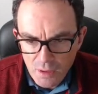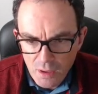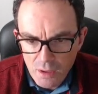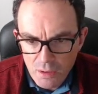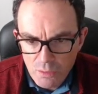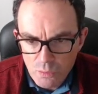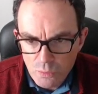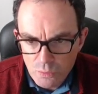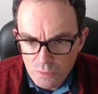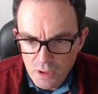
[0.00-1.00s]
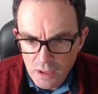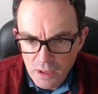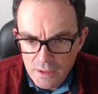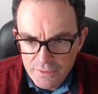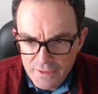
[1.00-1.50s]
are all,
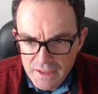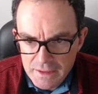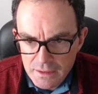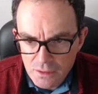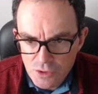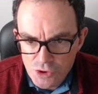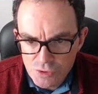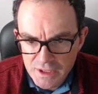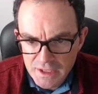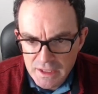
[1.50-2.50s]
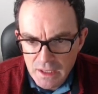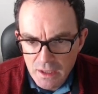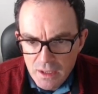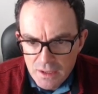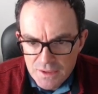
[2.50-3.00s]
I think, trickier.
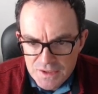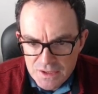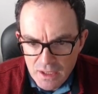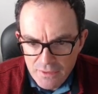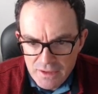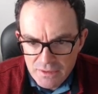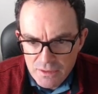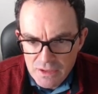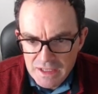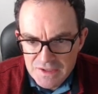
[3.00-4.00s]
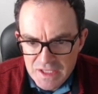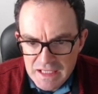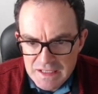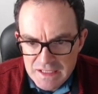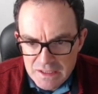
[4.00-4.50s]
So I think the next
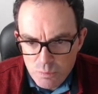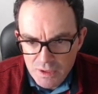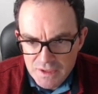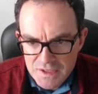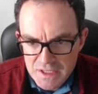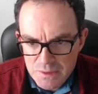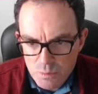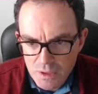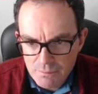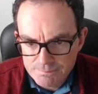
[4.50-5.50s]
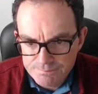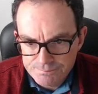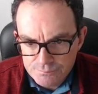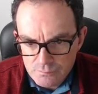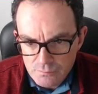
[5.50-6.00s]
easiest one is this one,
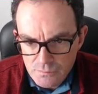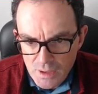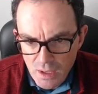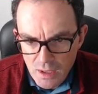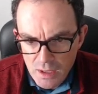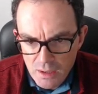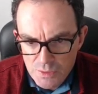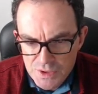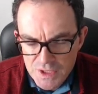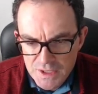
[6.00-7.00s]
uh, which